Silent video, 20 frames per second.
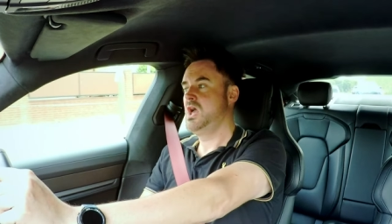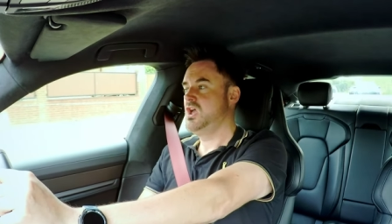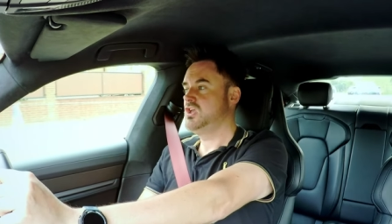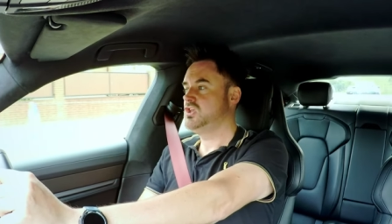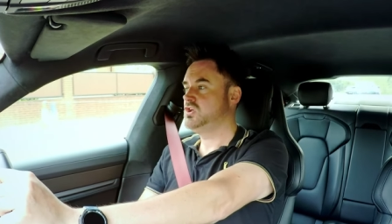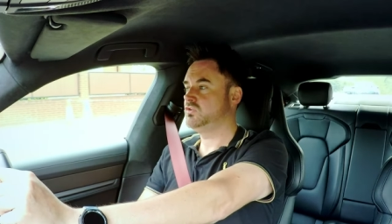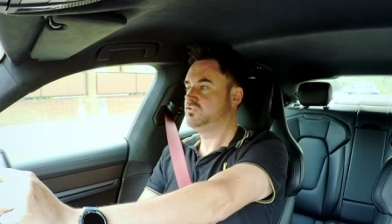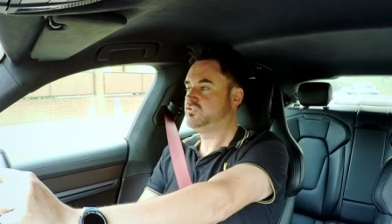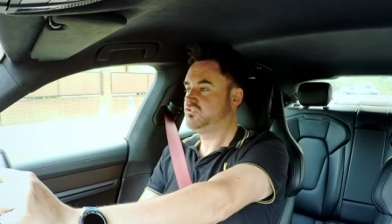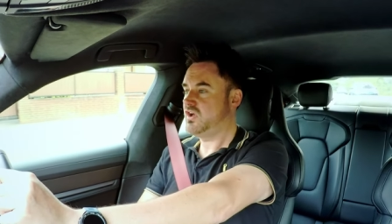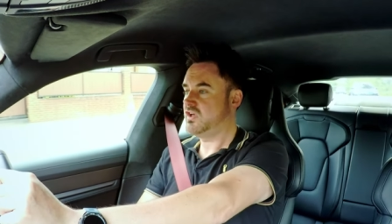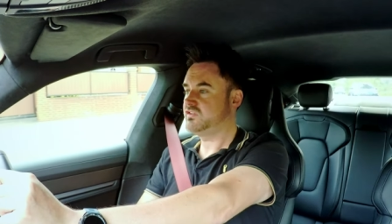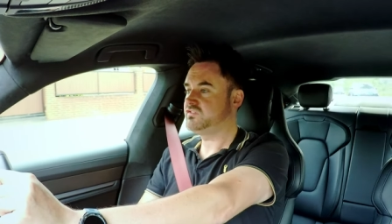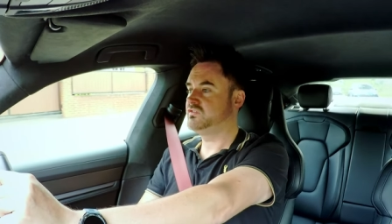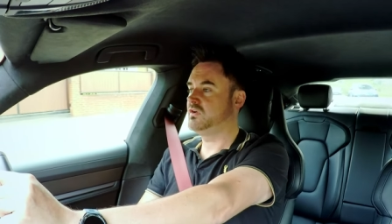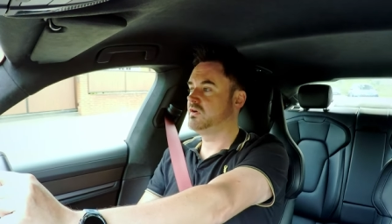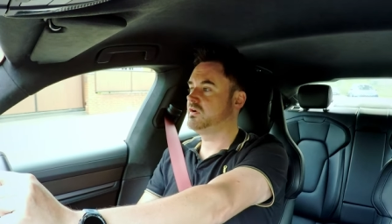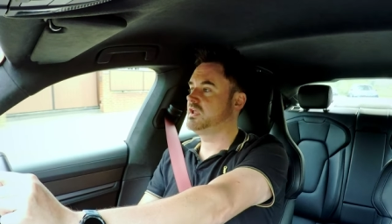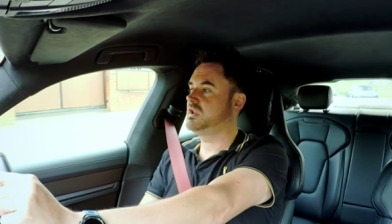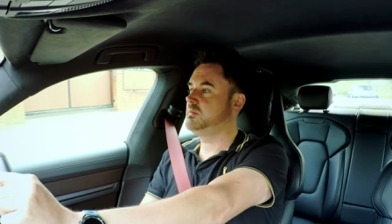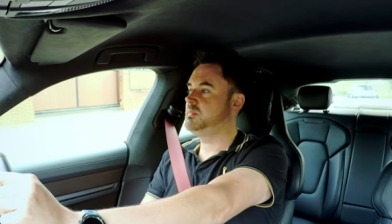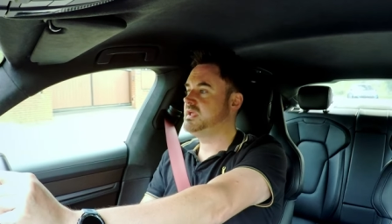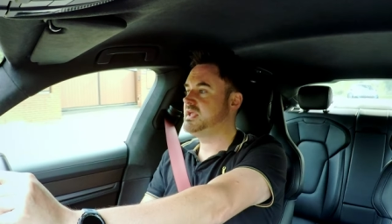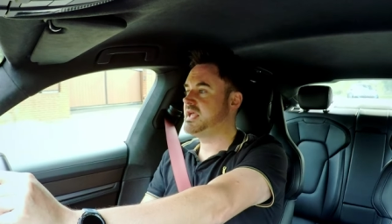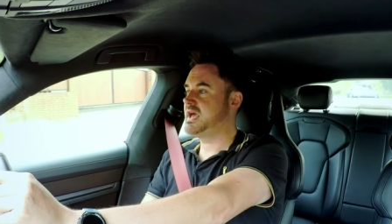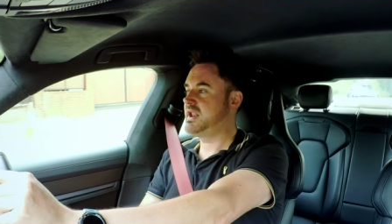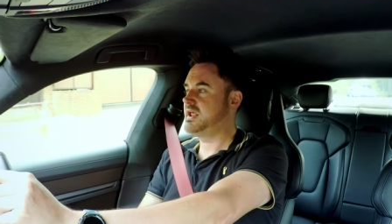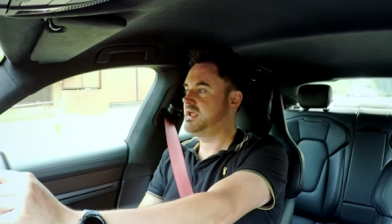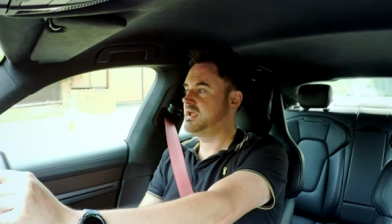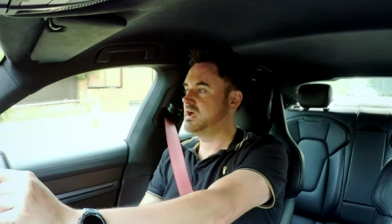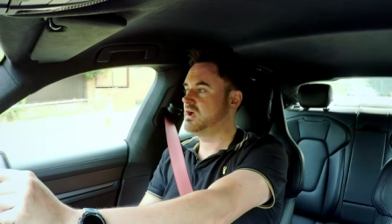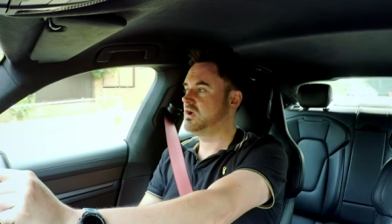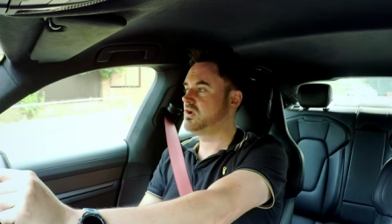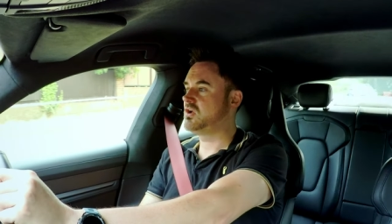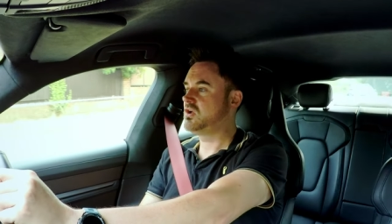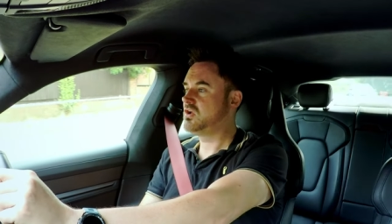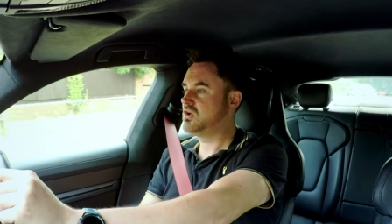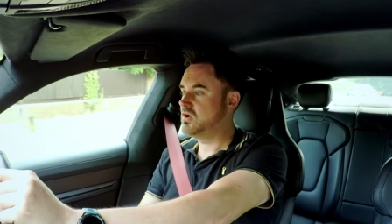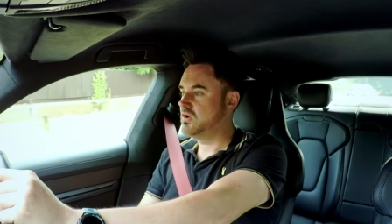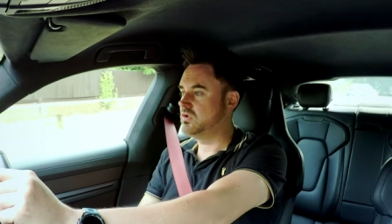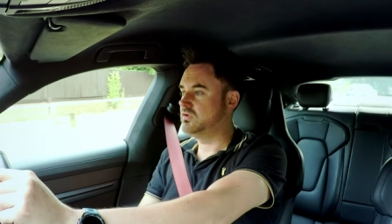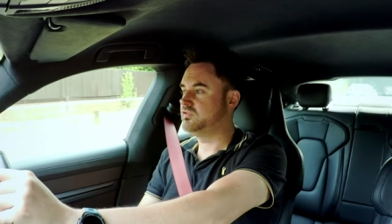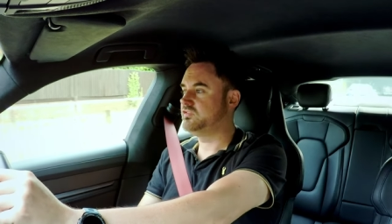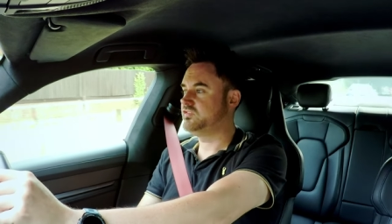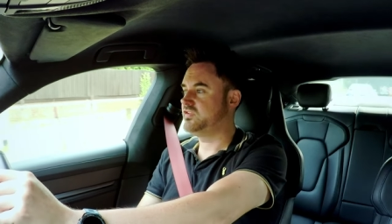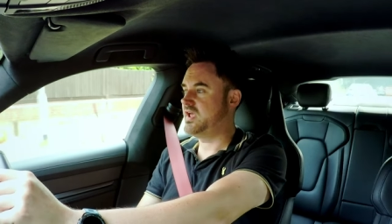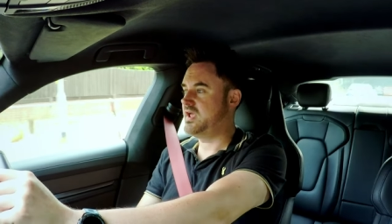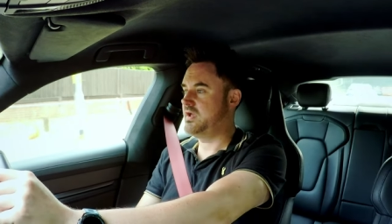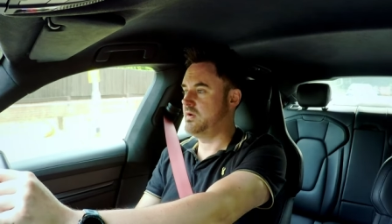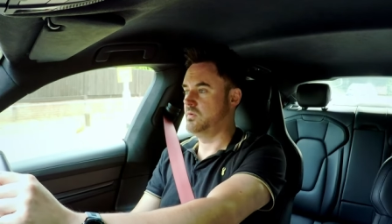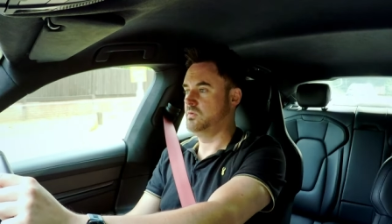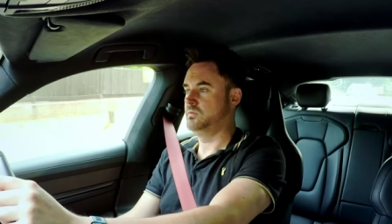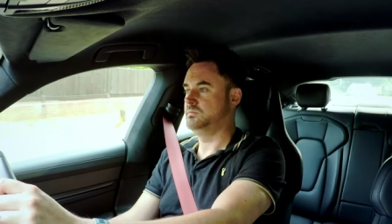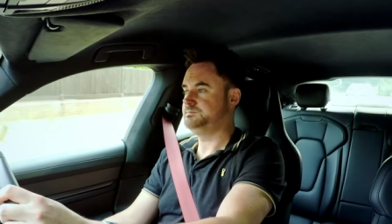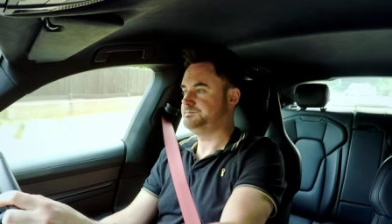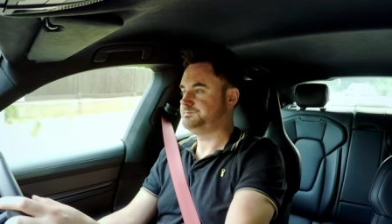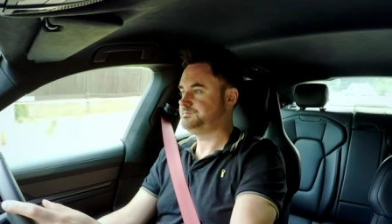you're just not going to be getting a good deal.